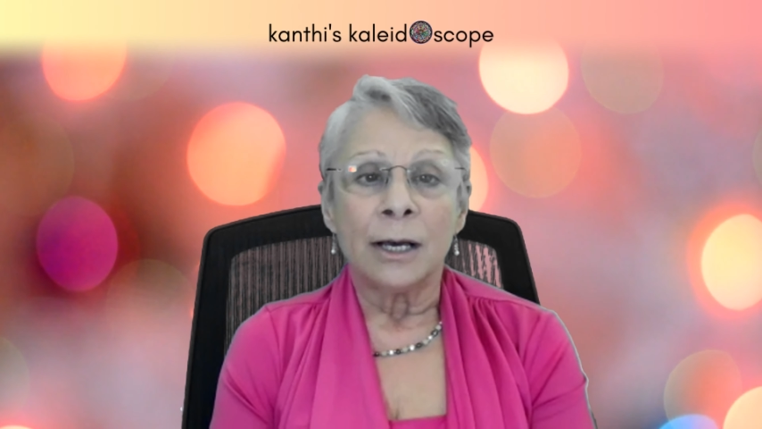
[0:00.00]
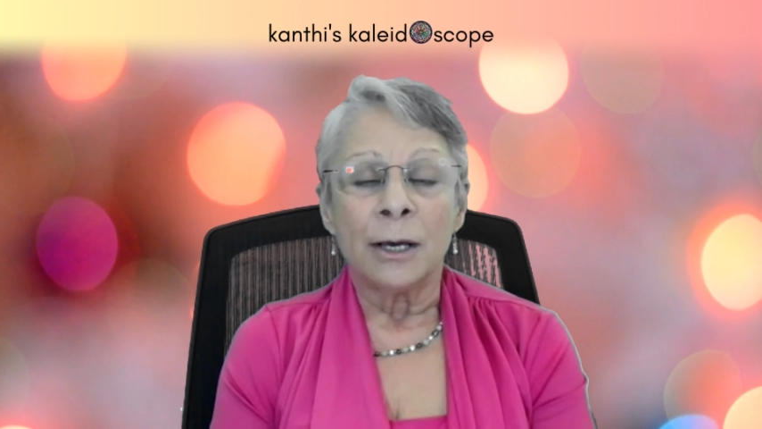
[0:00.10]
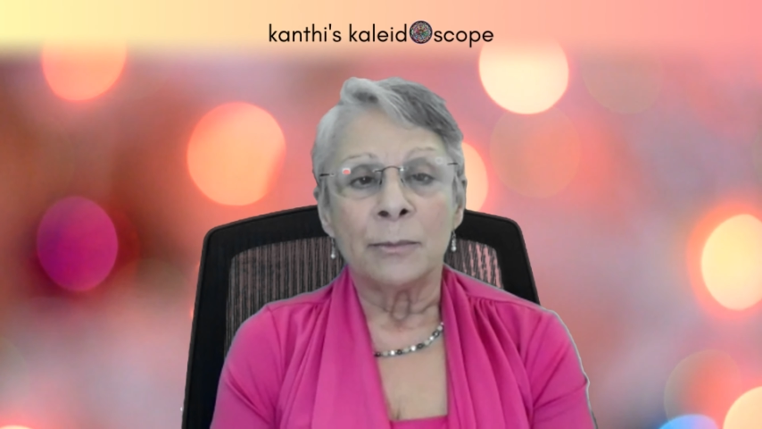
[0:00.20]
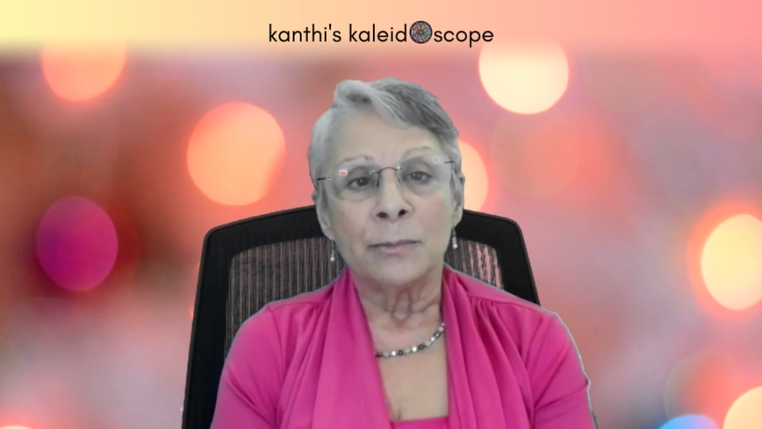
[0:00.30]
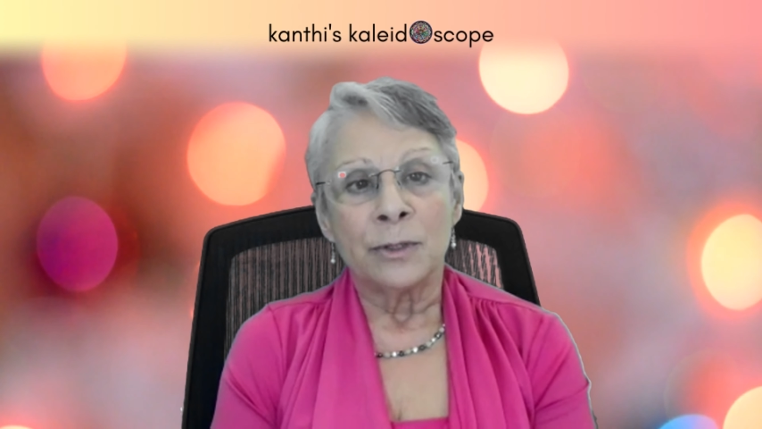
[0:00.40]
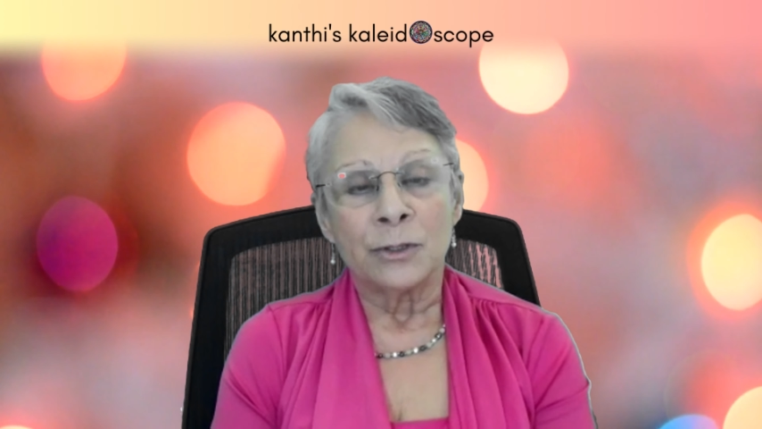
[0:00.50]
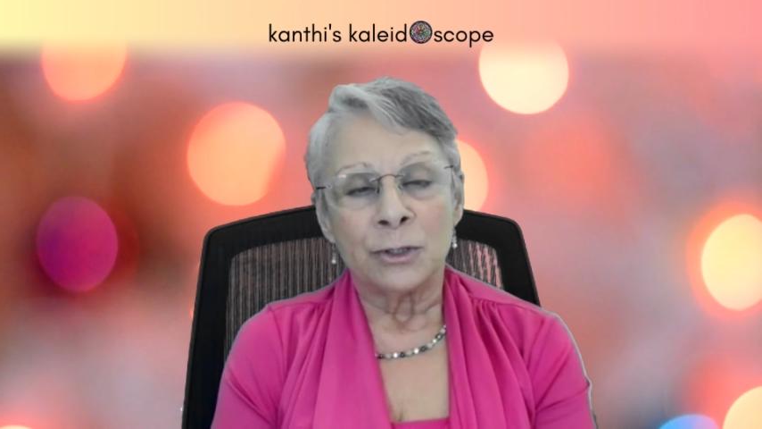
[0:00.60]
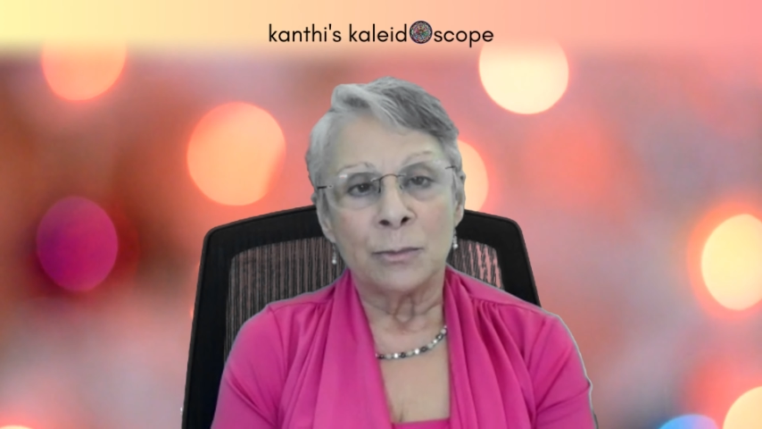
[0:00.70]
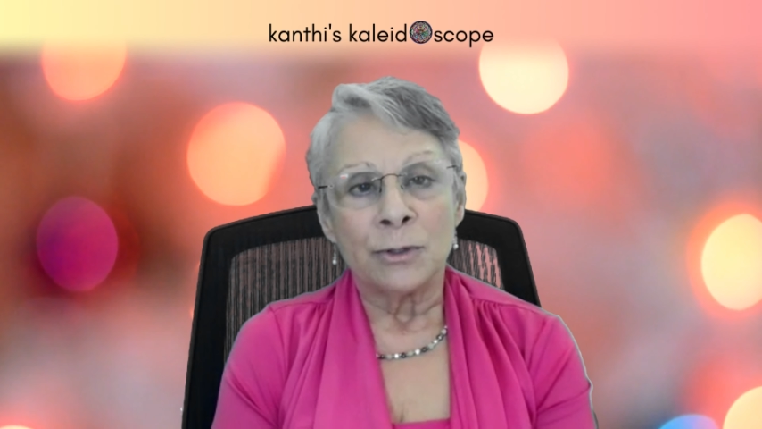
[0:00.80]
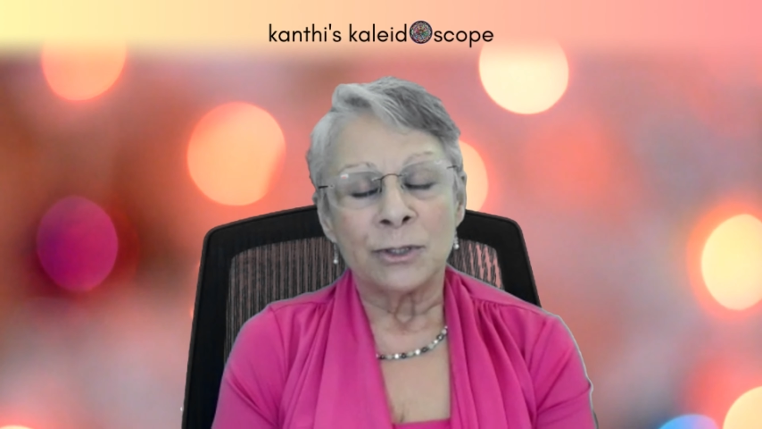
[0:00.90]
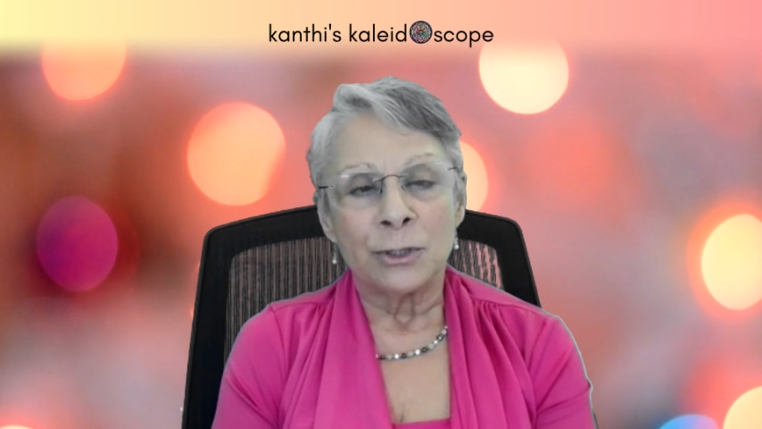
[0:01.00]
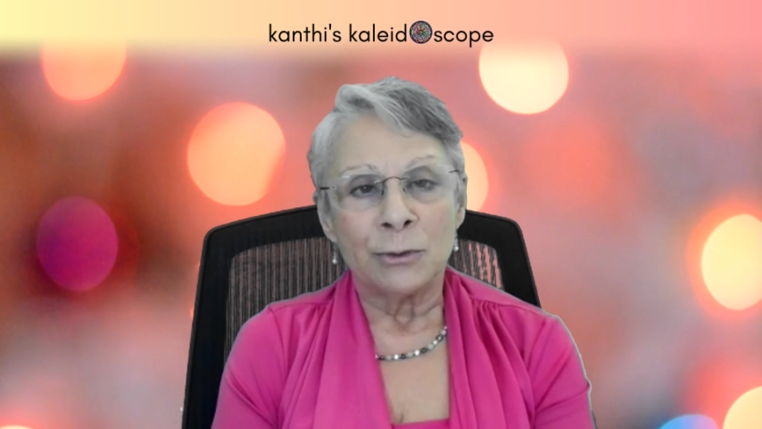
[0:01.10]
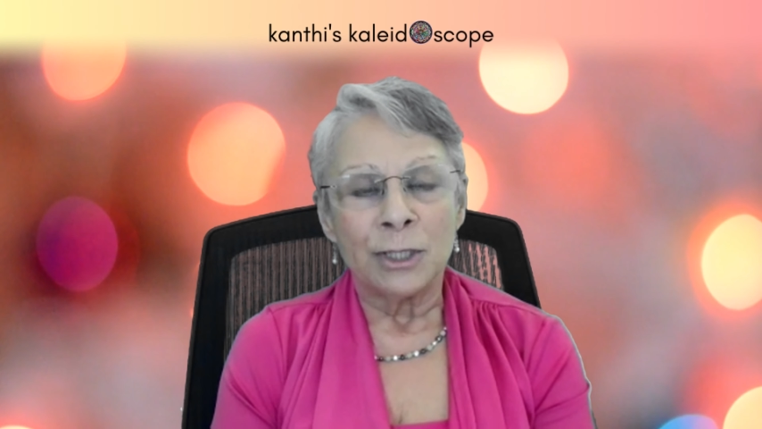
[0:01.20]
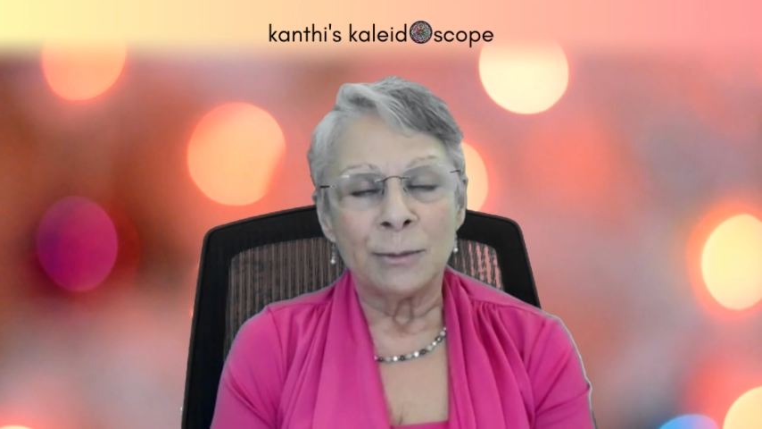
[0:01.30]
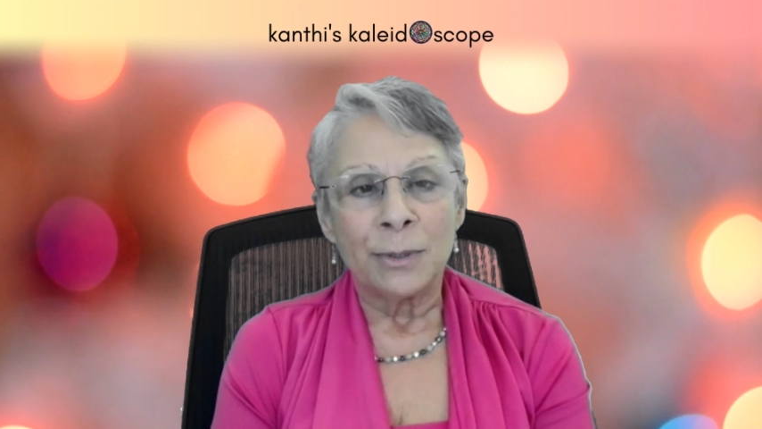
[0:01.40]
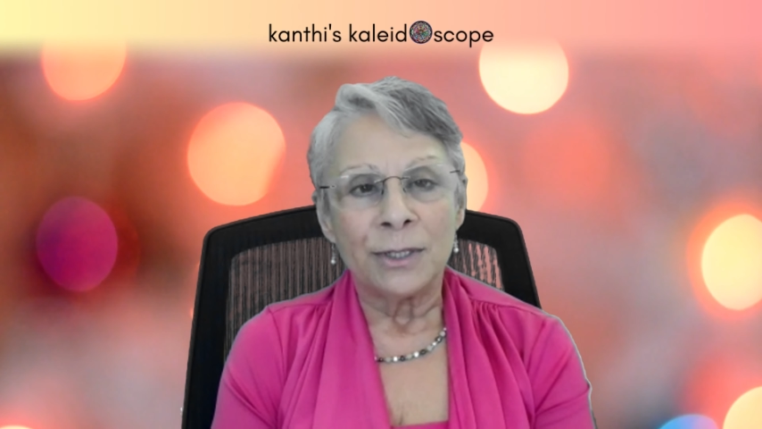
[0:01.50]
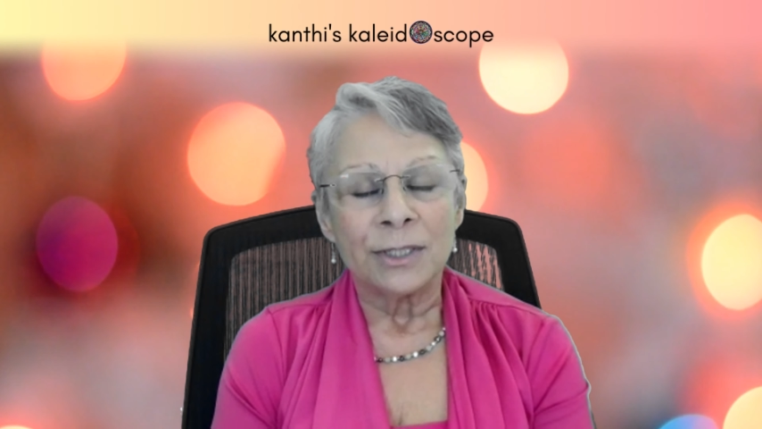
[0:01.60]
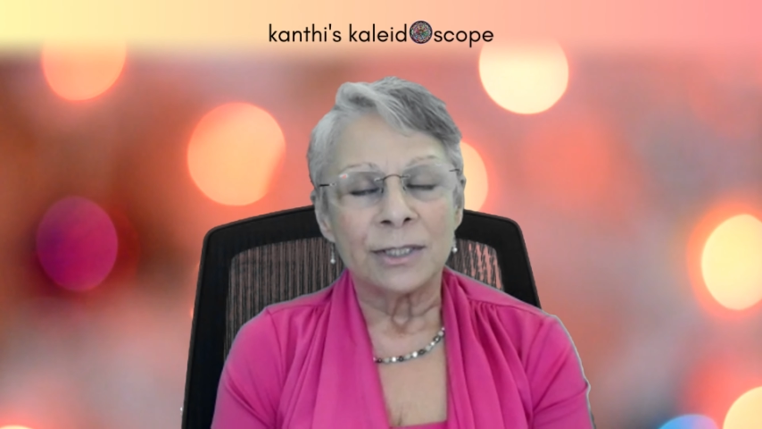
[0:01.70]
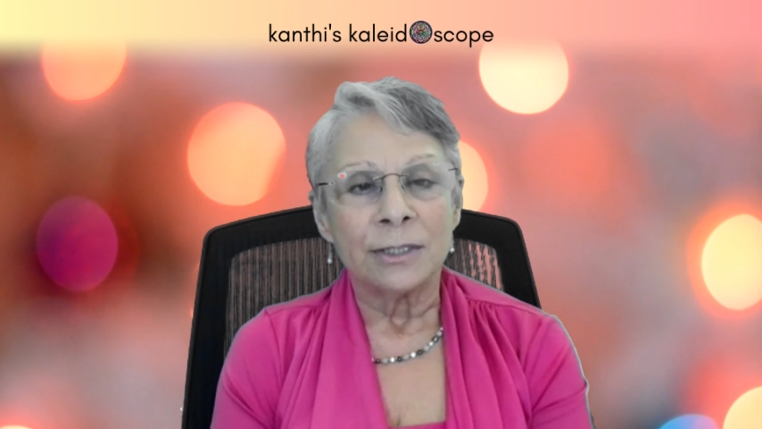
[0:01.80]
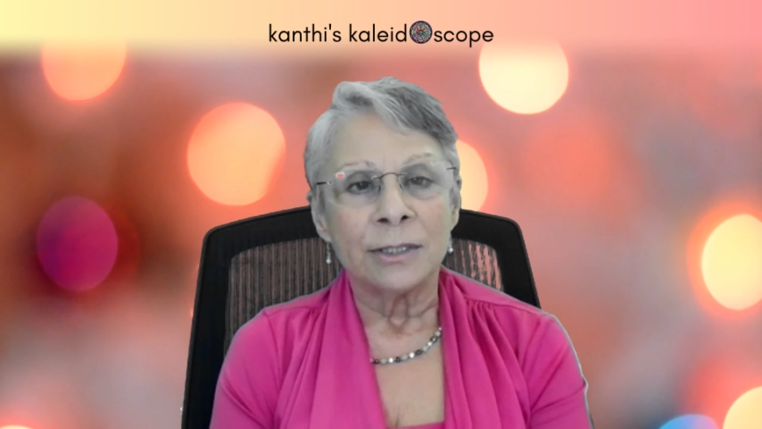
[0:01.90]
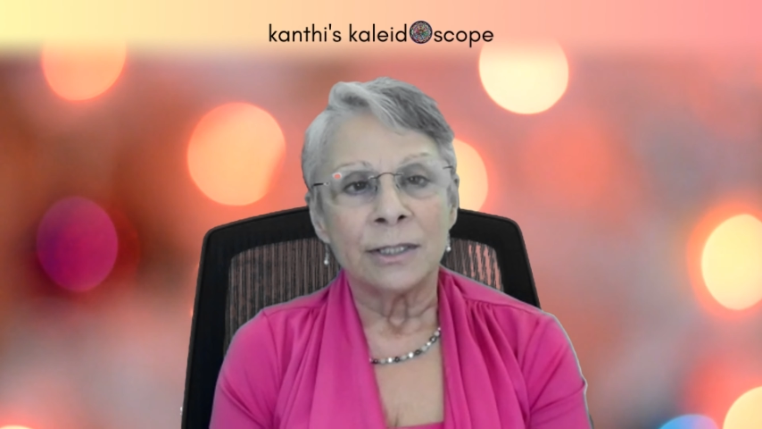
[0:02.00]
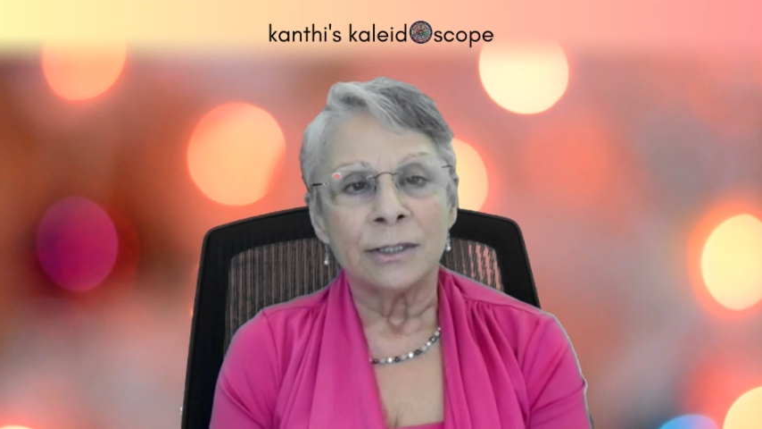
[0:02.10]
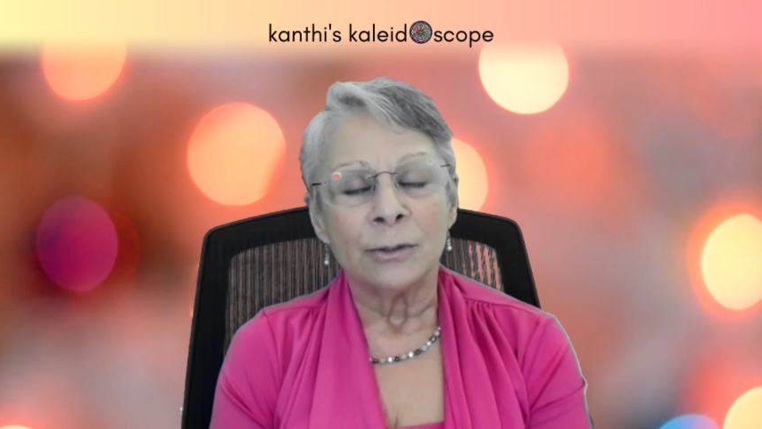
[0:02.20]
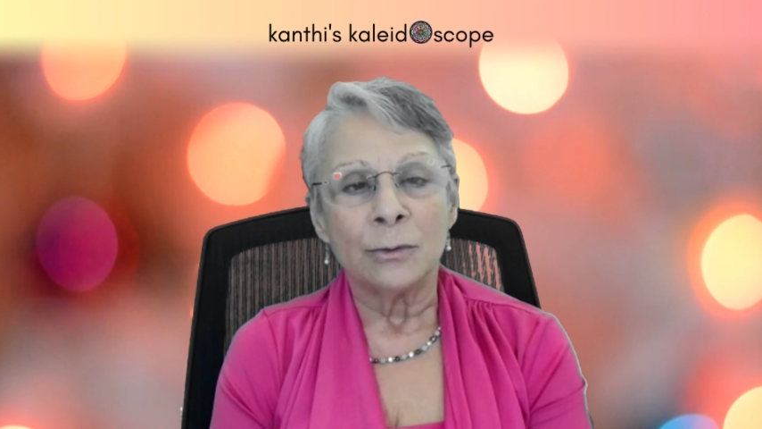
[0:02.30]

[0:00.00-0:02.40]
the most junior person in an